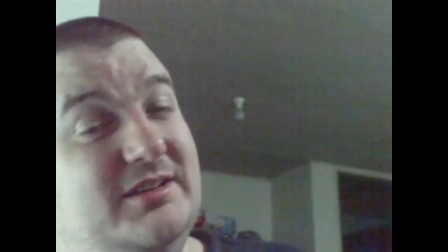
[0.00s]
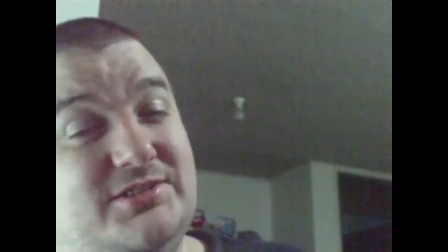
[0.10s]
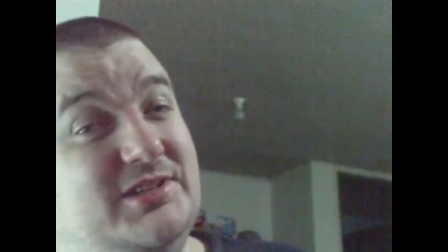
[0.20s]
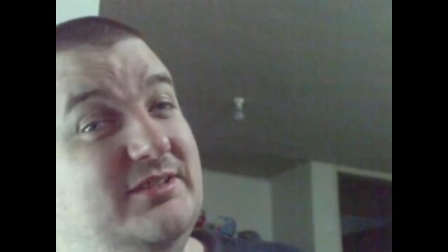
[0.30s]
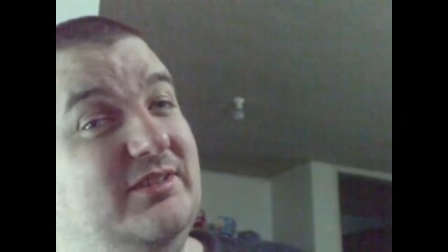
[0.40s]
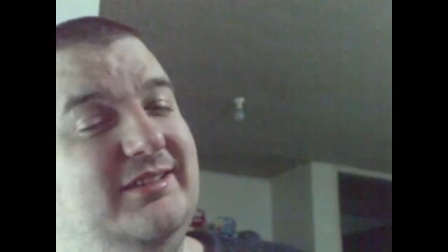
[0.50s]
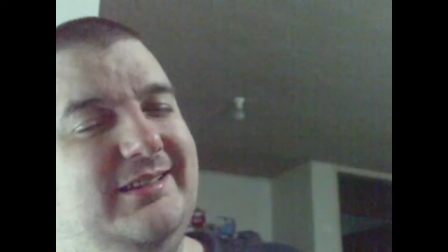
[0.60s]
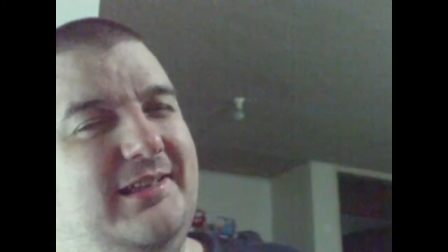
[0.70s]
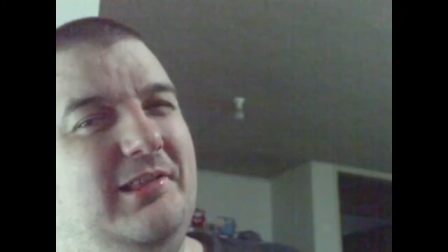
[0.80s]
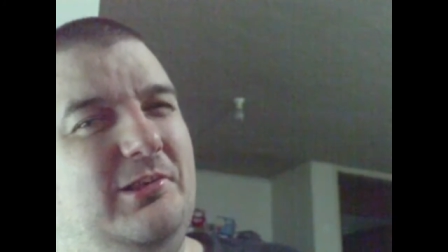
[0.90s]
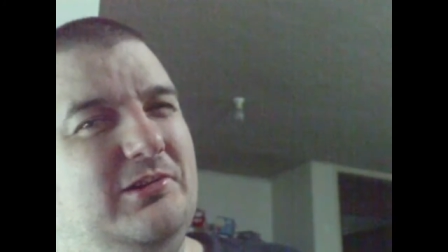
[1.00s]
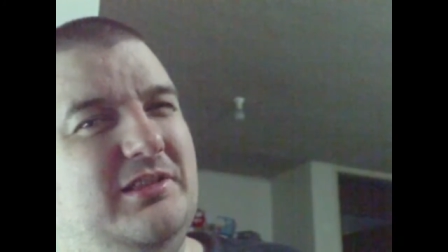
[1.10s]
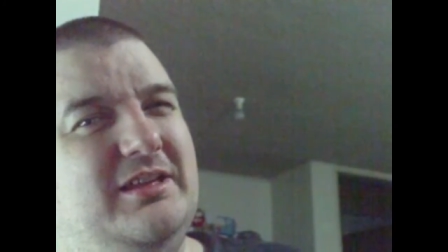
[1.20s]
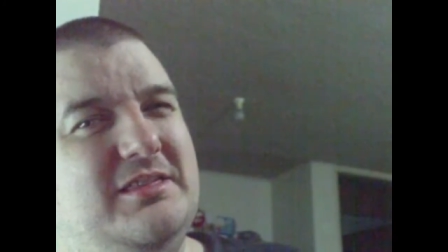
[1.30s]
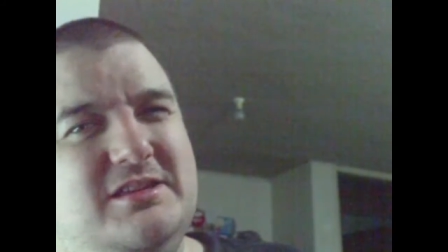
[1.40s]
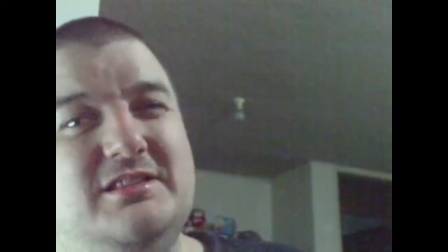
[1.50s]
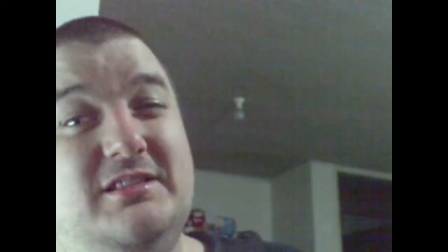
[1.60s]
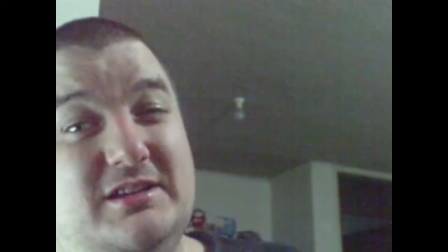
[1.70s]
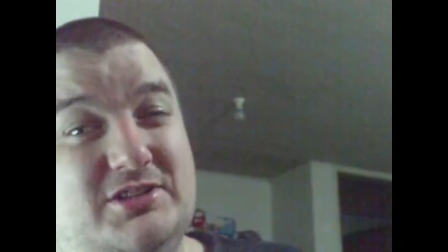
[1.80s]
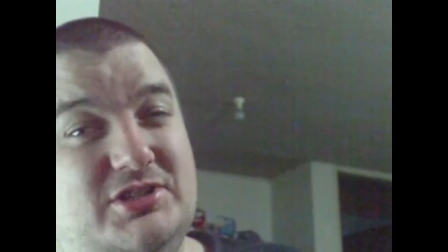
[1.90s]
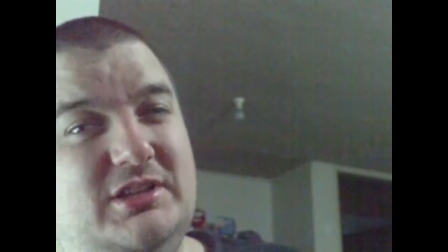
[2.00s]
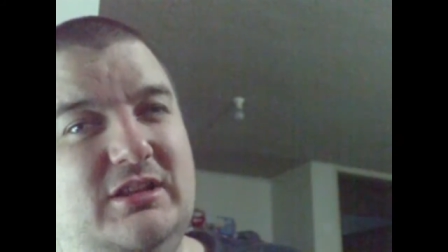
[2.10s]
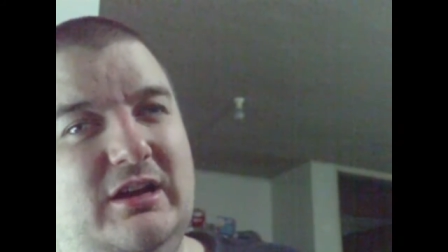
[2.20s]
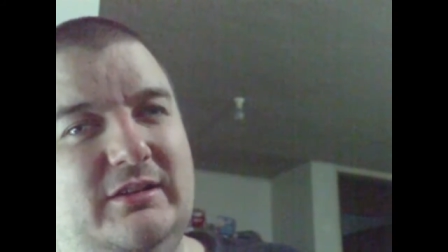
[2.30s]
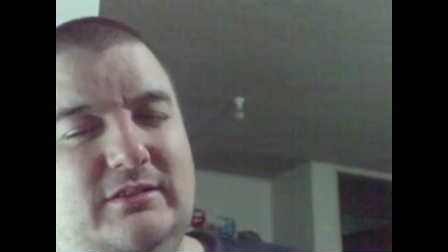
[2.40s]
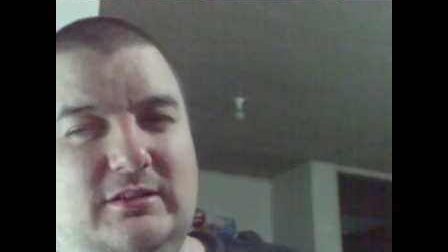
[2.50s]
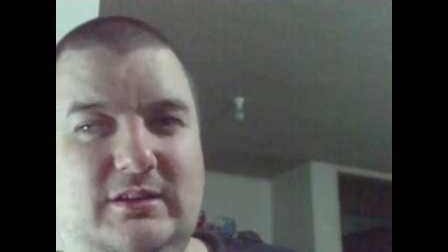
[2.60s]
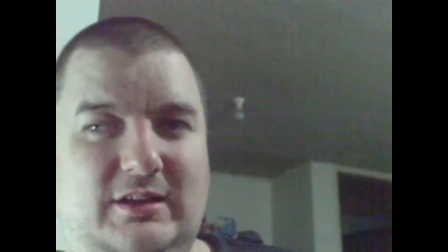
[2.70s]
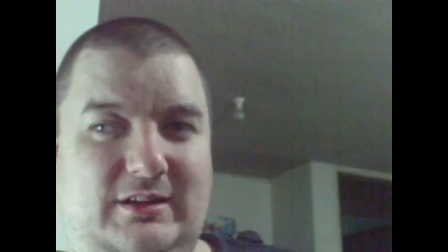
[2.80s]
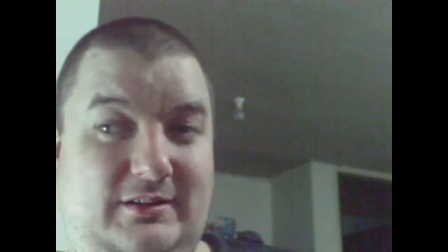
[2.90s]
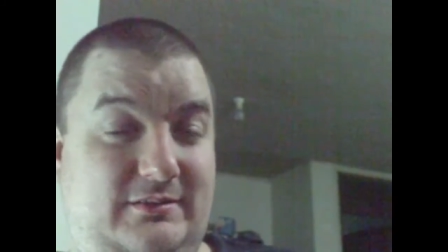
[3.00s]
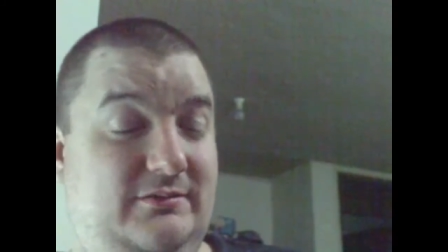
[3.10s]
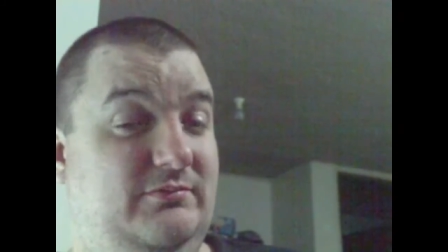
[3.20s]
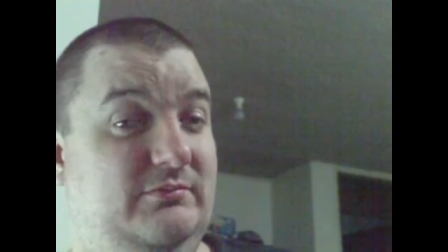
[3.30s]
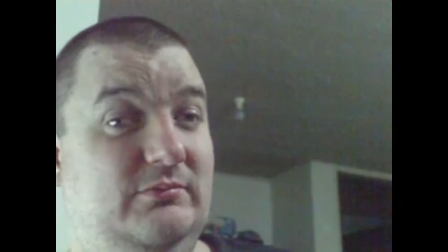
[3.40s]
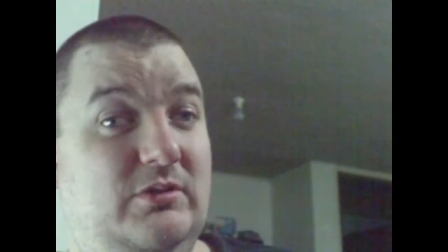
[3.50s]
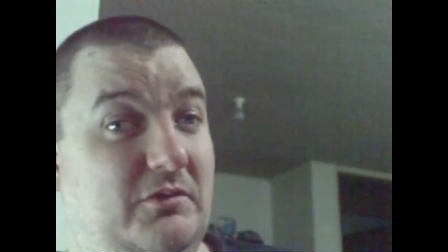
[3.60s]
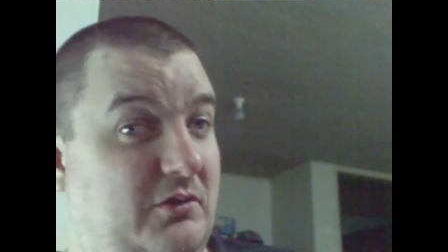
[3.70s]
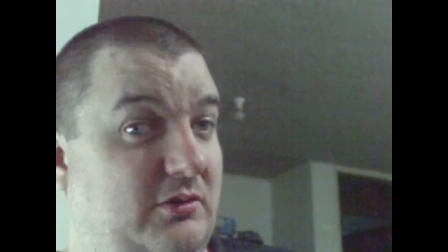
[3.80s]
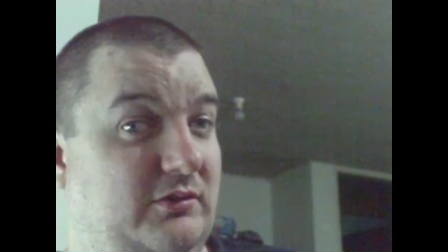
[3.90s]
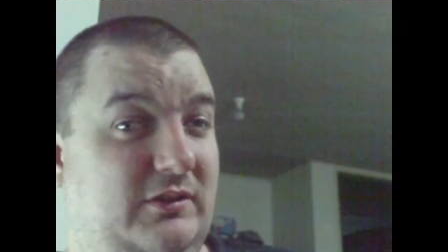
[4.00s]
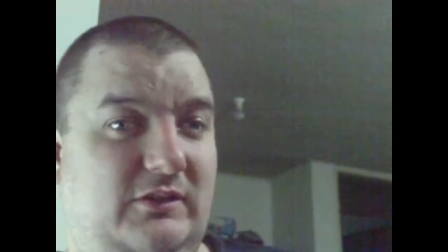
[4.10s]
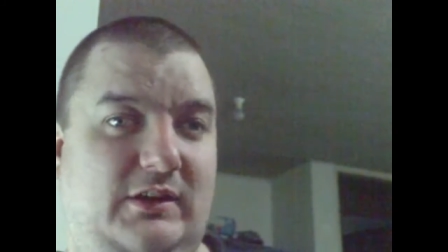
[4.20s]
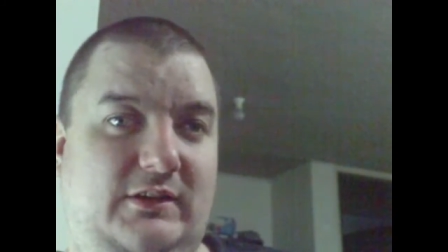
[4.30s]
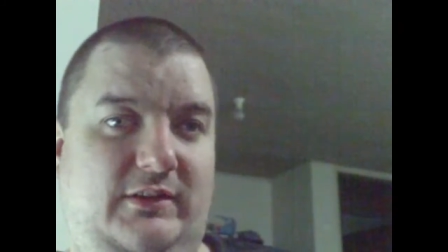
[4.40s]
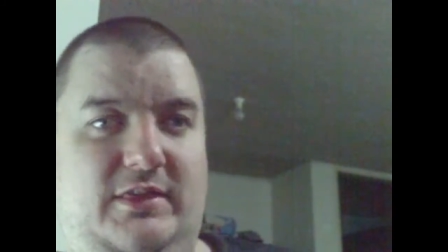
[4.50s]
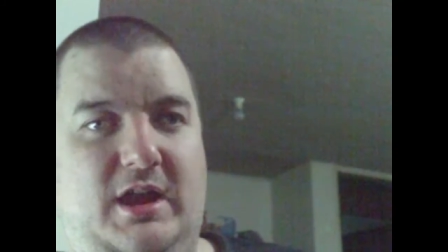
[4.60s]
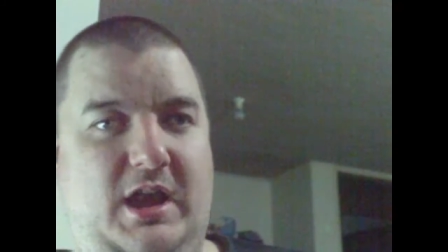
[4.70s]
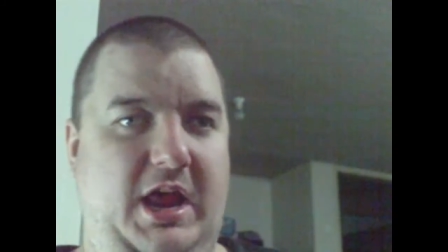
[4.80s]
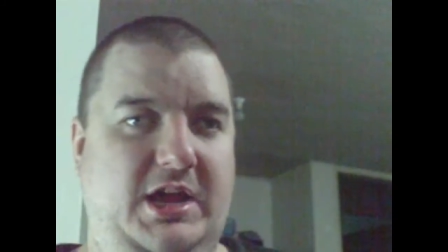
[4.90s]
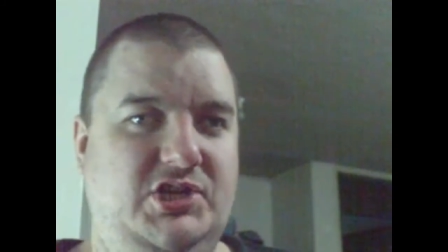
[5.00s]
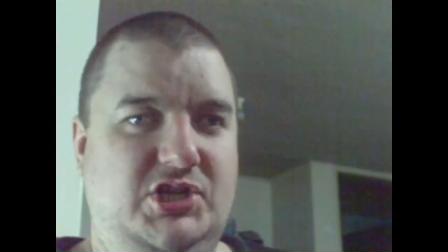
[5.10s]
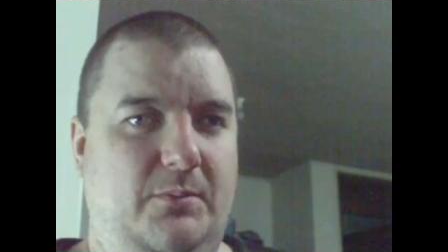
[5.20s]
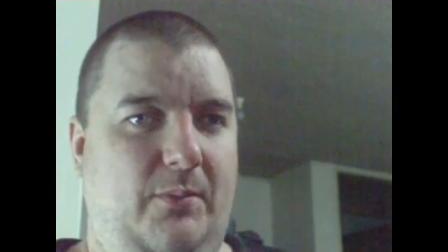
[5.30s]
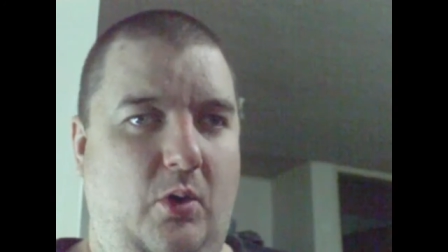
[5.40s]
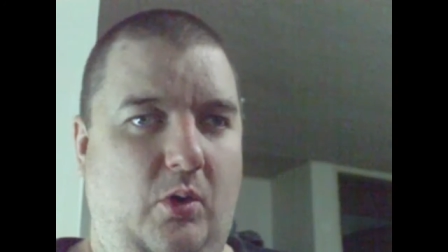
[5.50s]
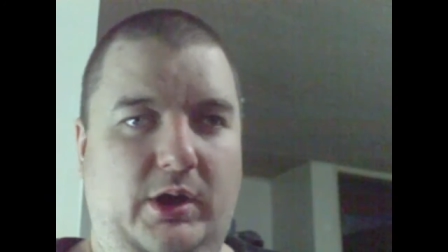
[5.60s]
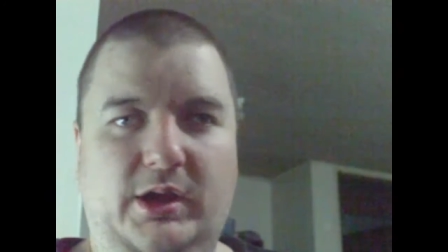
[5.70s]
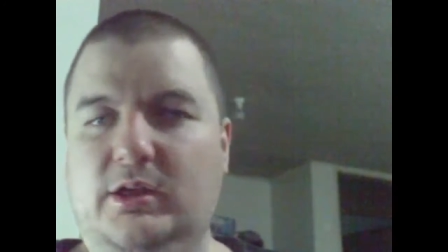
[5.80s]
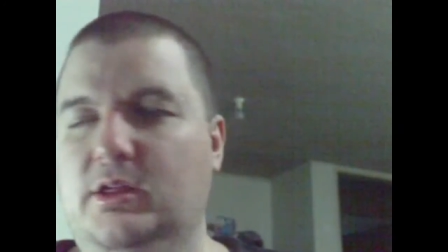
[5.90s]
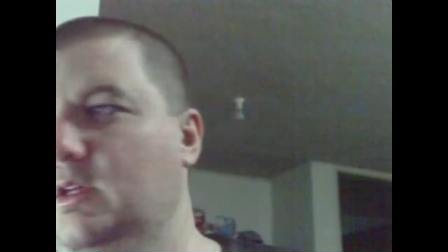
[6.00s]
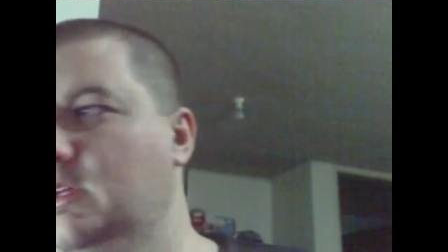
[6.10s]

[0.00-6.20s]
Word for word: She gives us a look that like she liked it, and of course, because he's the nature boy.